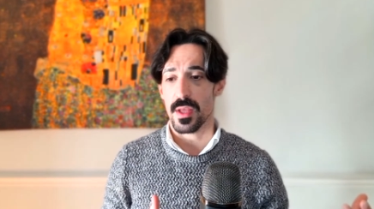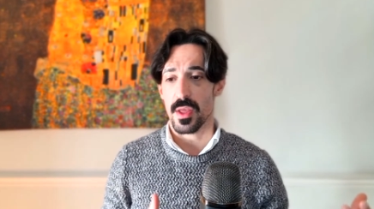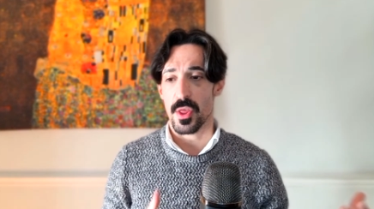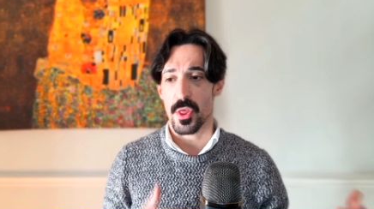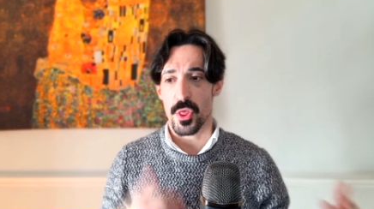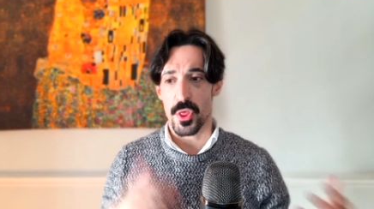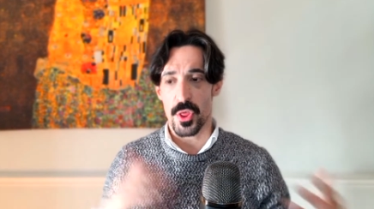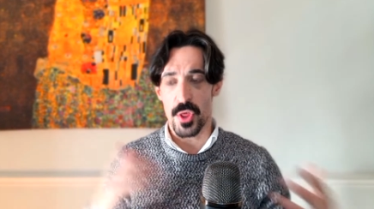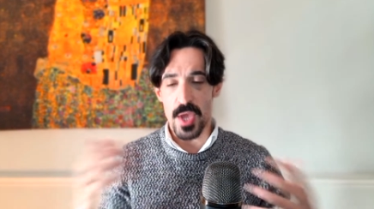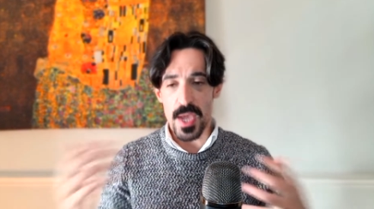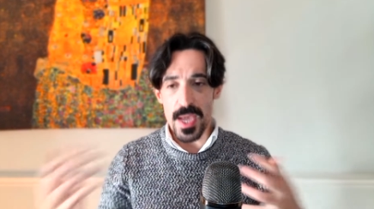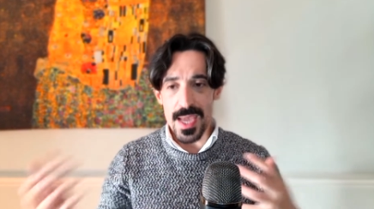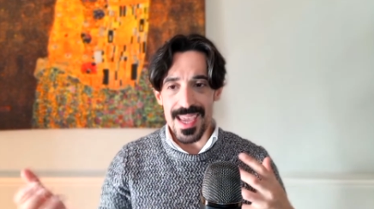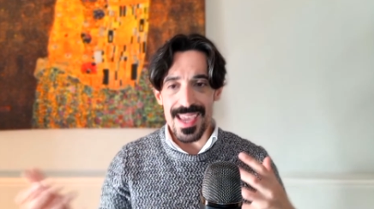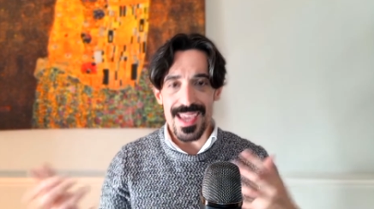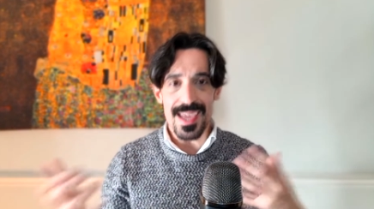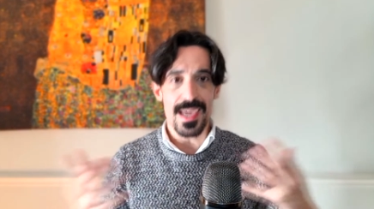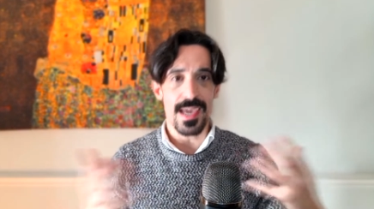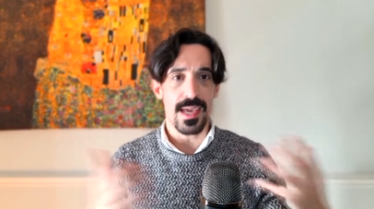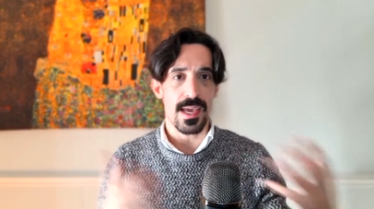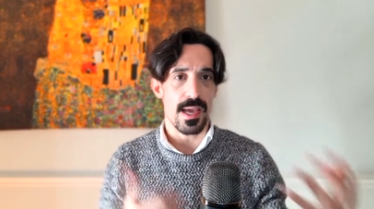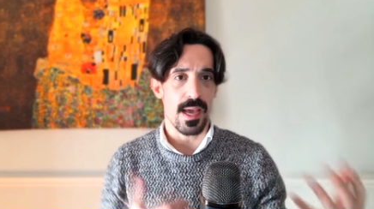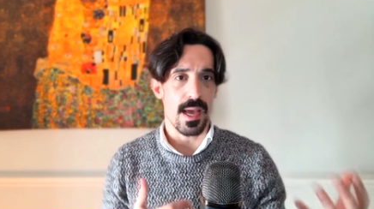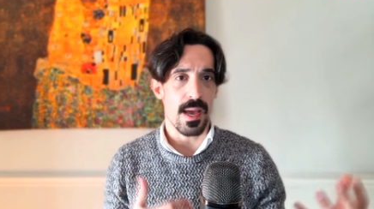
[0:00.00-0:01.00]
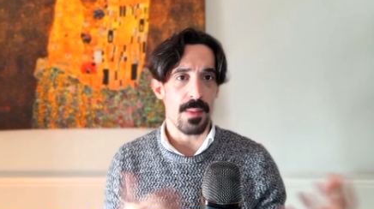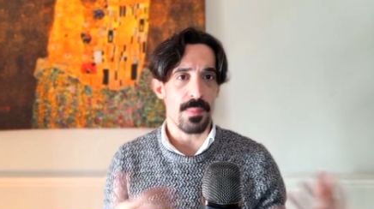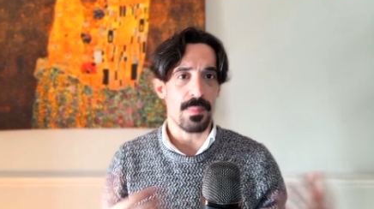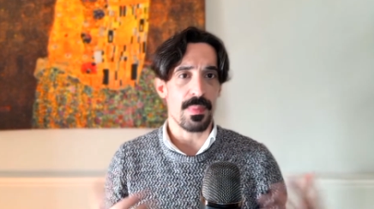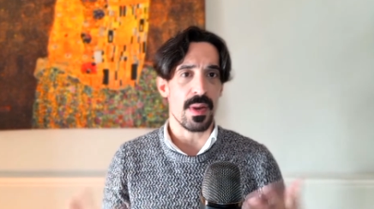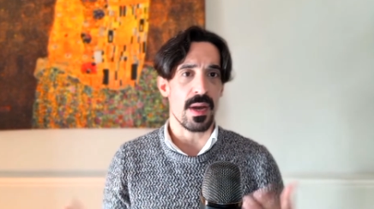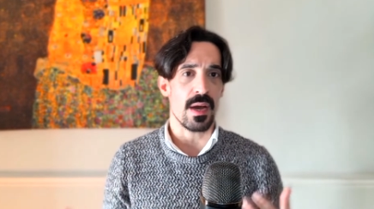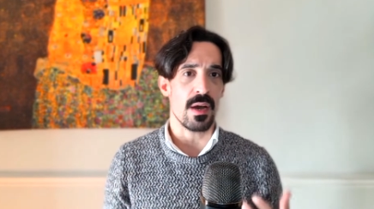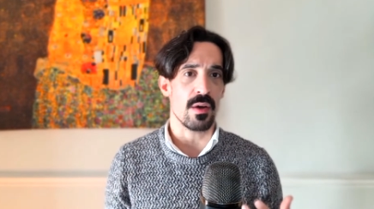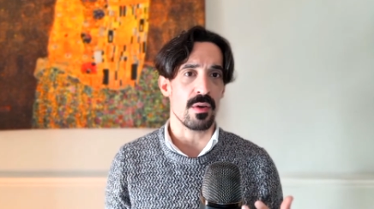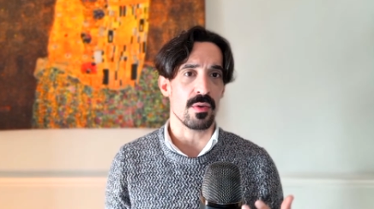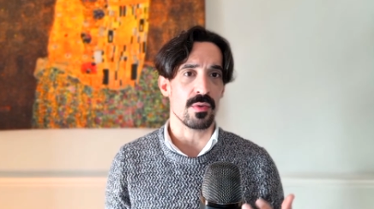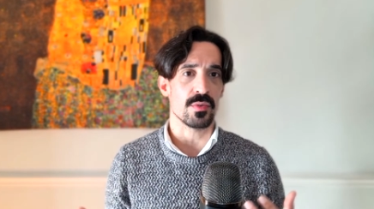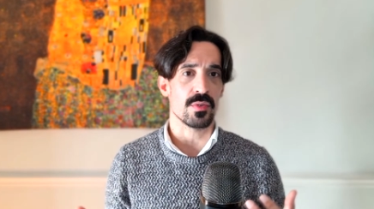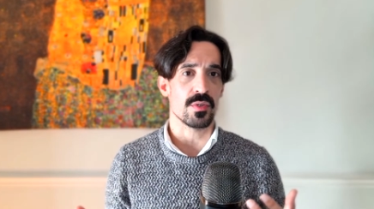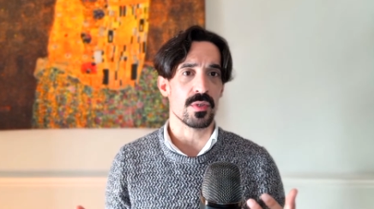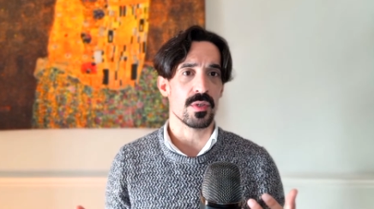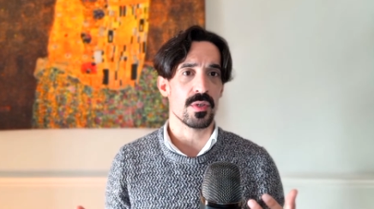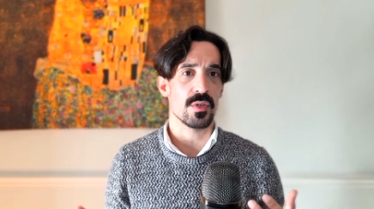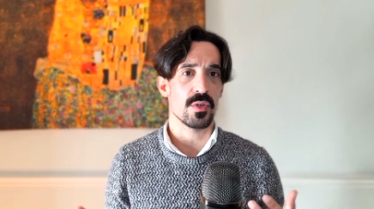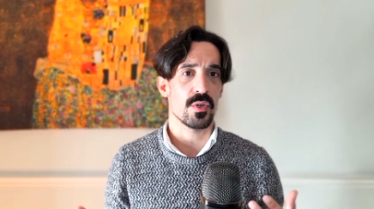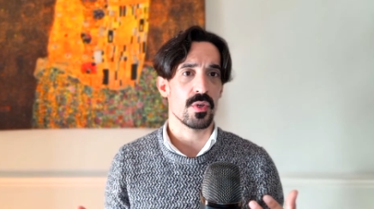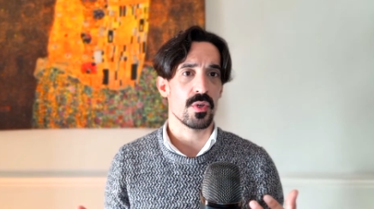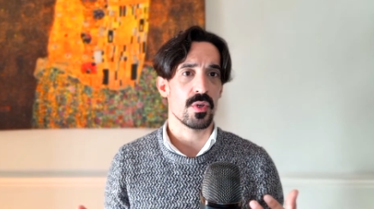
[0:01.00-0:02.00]
think
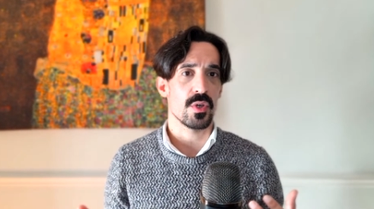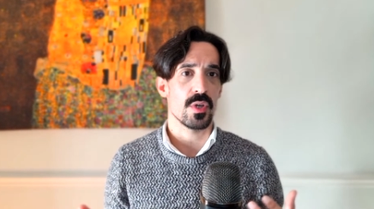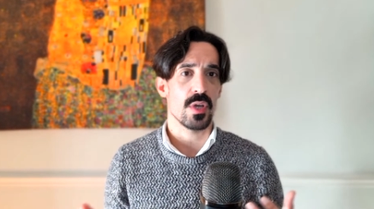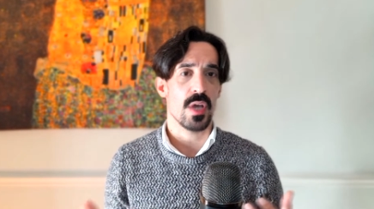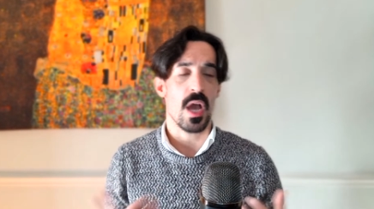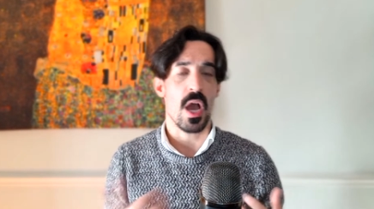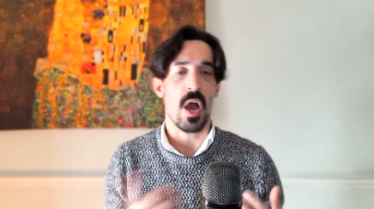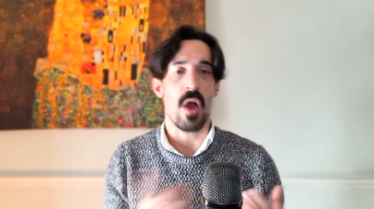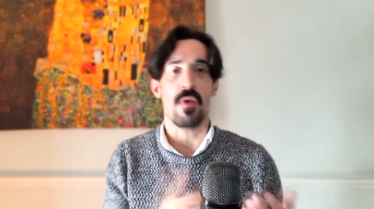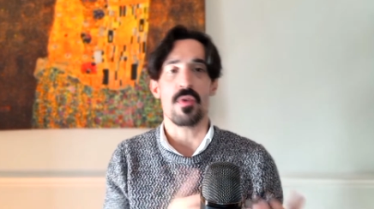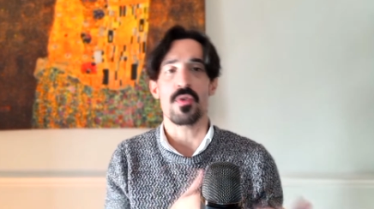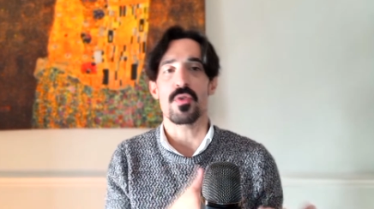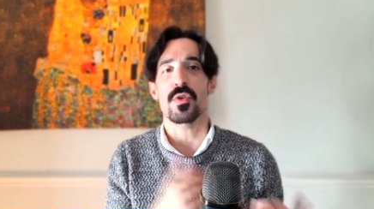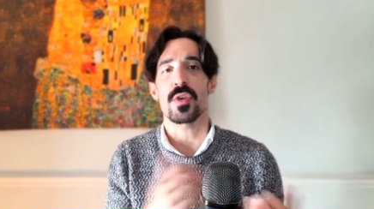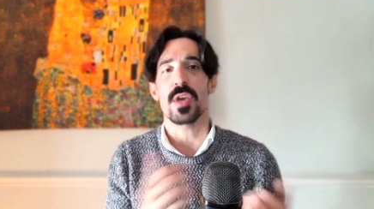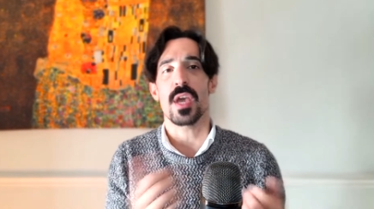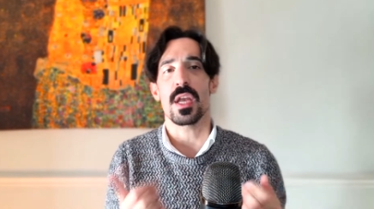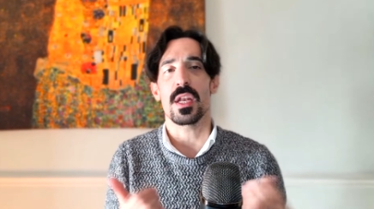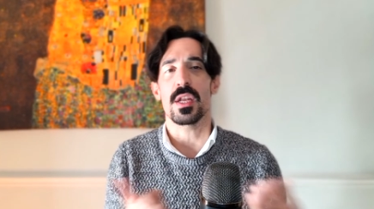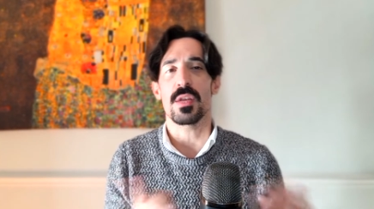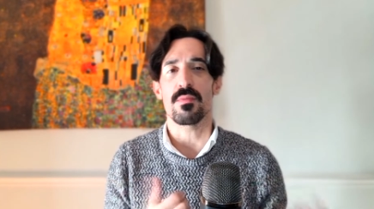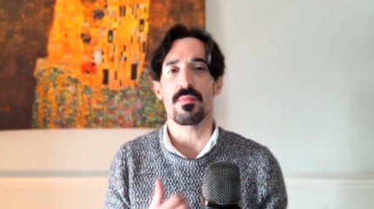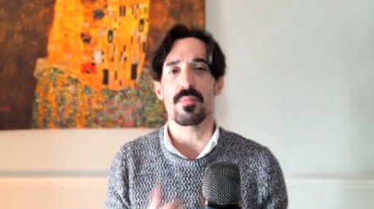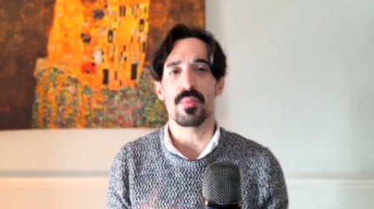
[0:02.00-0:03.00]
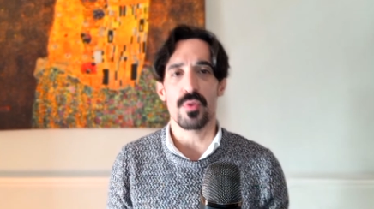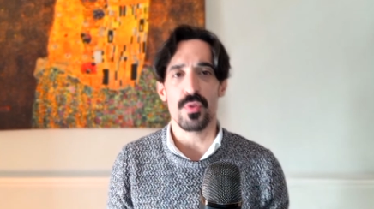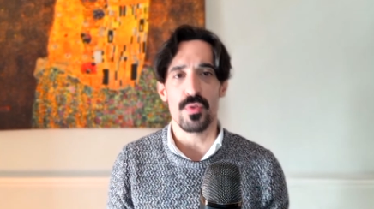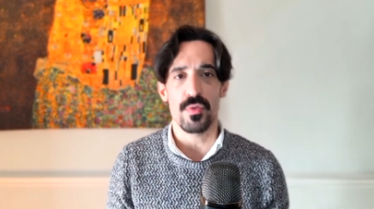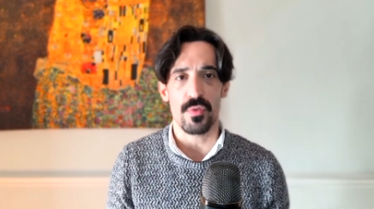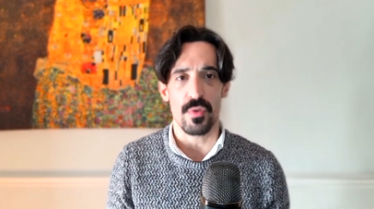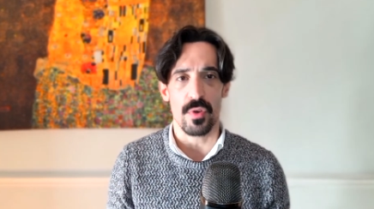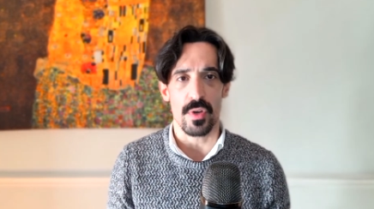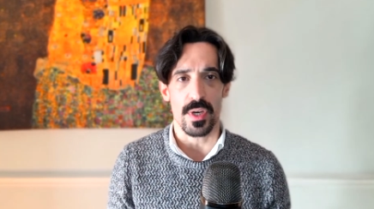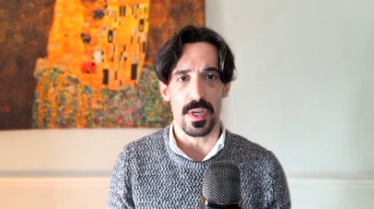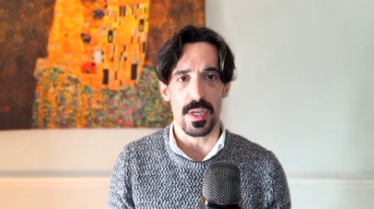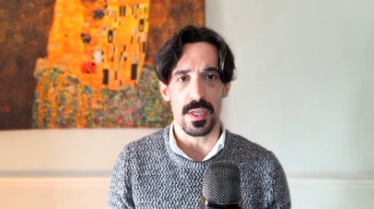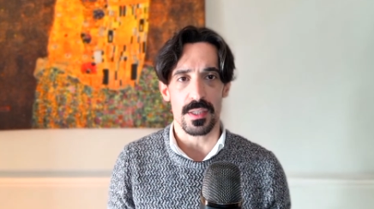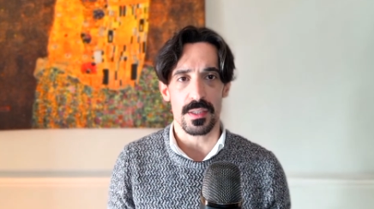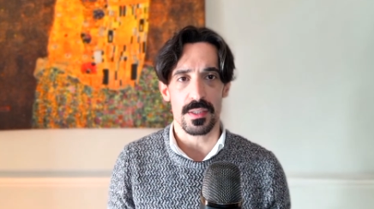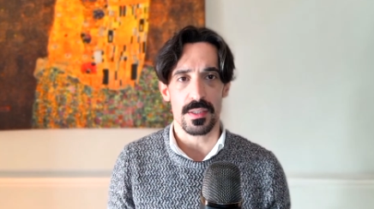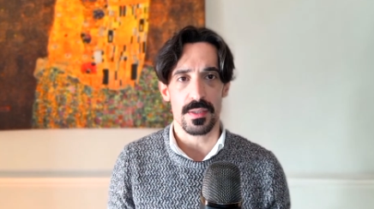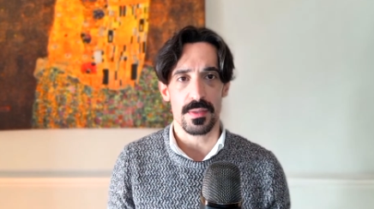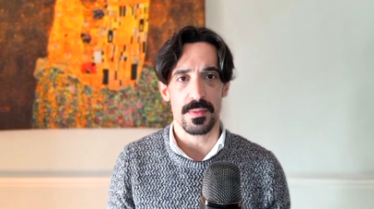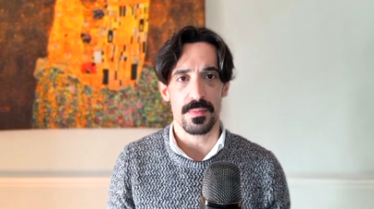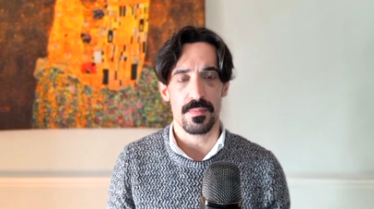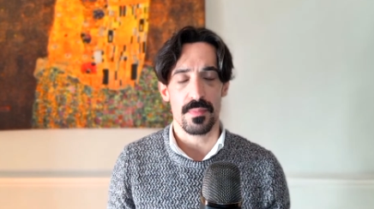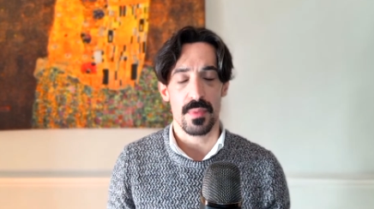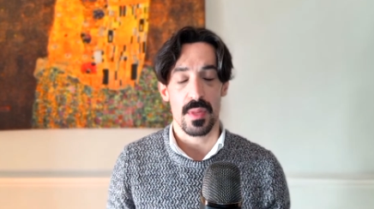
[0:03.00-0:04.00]
about how you can improve on it.